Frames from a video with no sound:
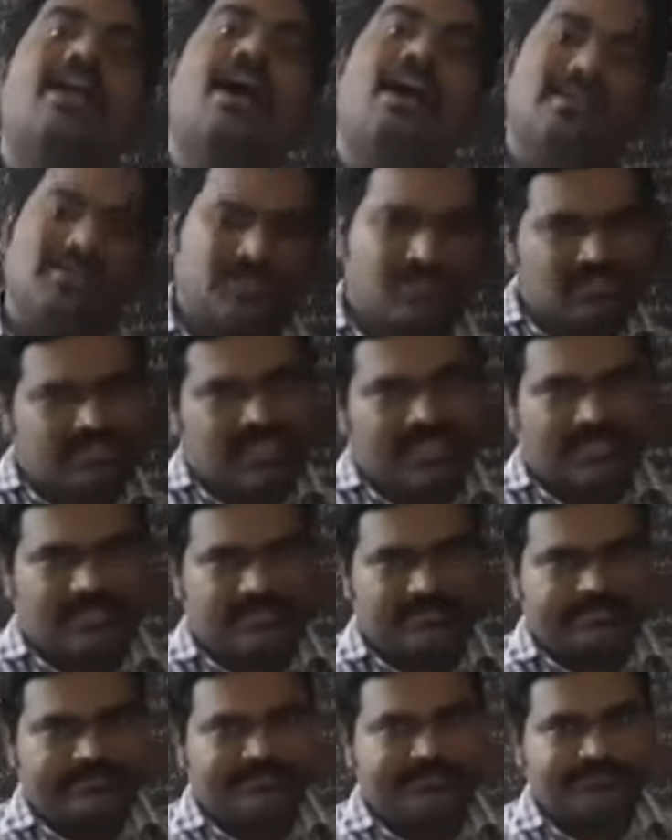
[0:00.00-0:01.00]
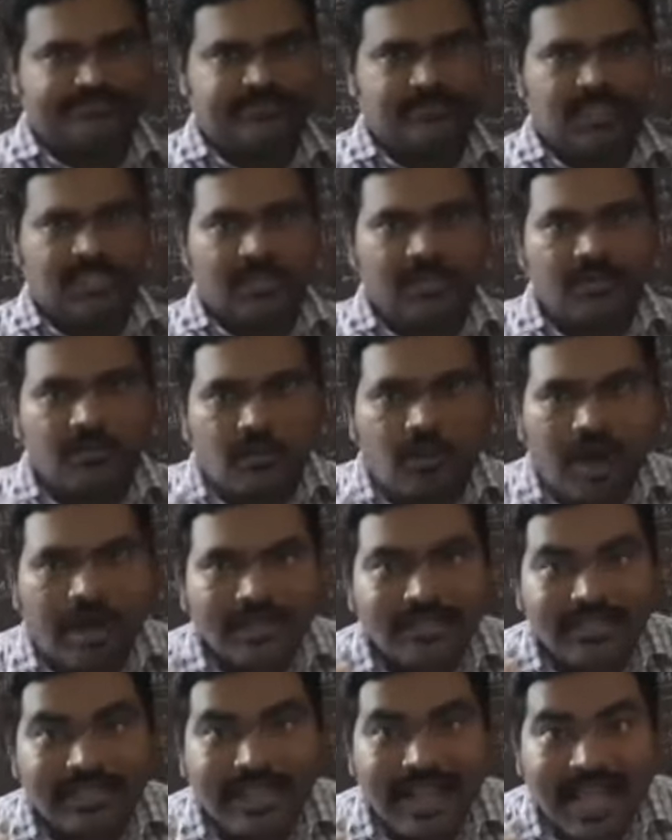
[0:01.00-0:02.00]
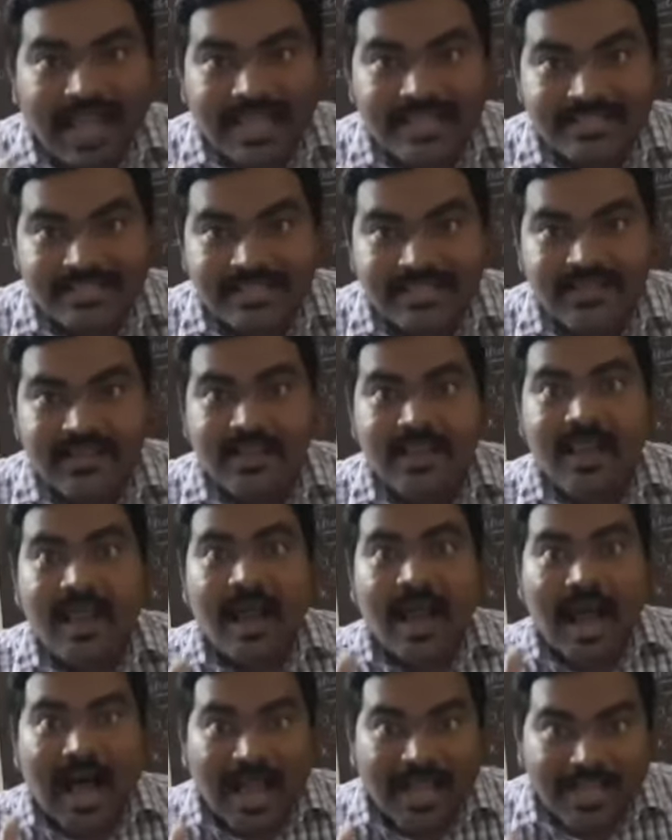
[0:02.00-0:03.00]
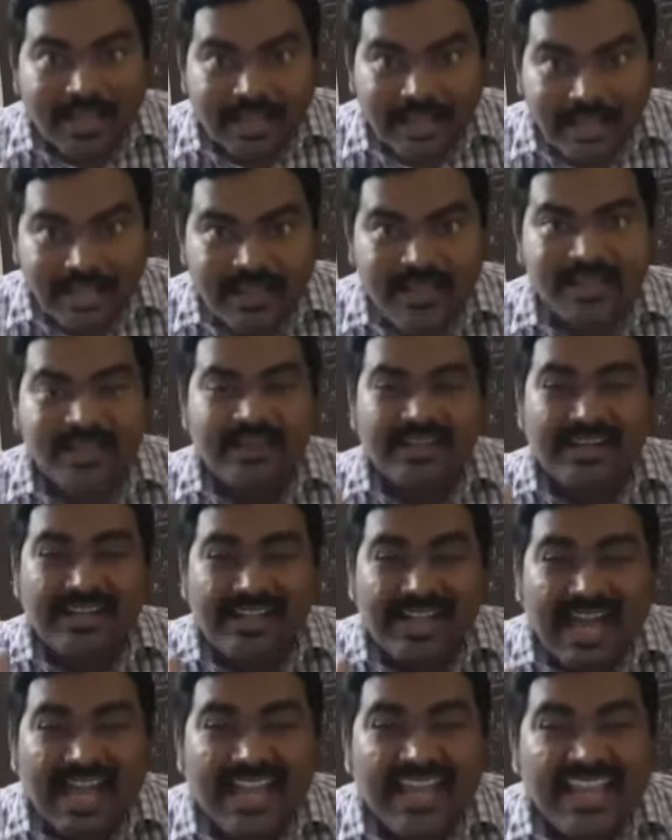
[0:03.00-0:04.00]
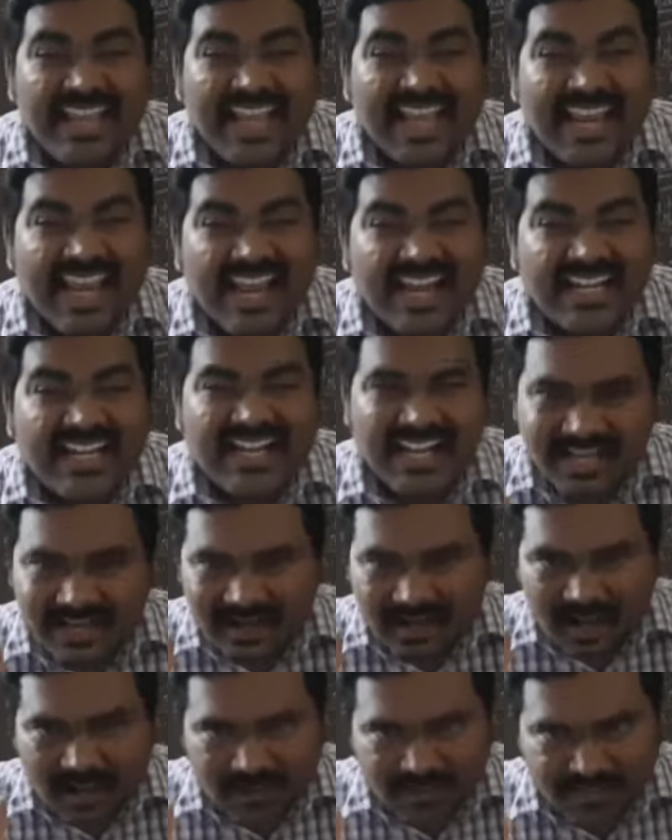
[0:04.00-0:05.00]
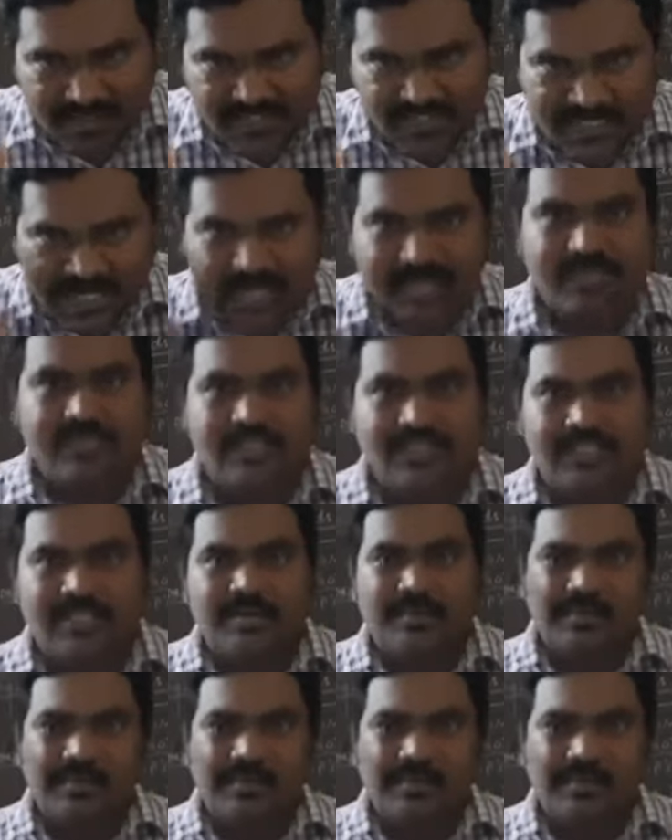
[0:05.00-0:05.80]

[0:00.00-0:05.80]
constant. Water has a high dielectric constant.